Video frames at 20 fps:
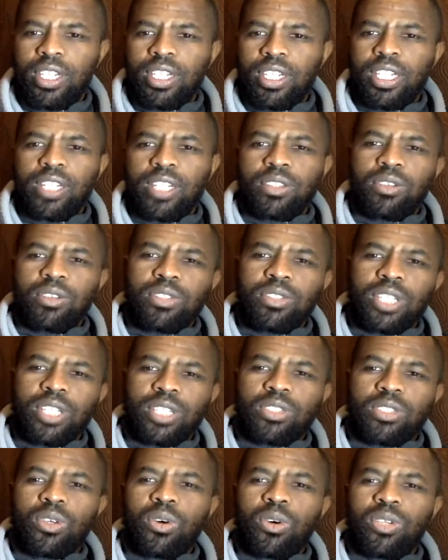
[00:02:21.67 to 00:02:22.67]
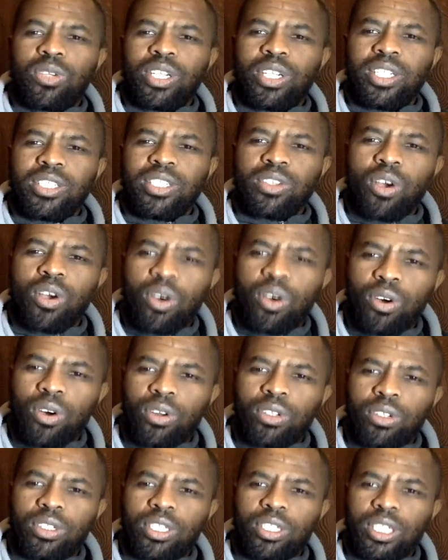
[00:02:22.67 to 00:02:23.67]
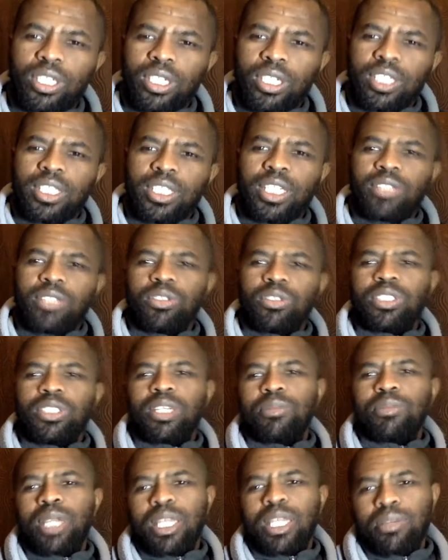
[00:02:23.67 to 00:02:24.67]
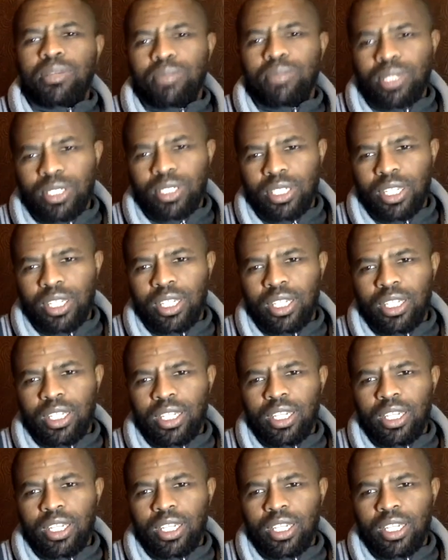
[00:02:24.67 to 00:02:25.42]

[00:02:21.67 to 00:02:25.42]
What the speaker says: that those that thought he's gone, that those are making mistakes.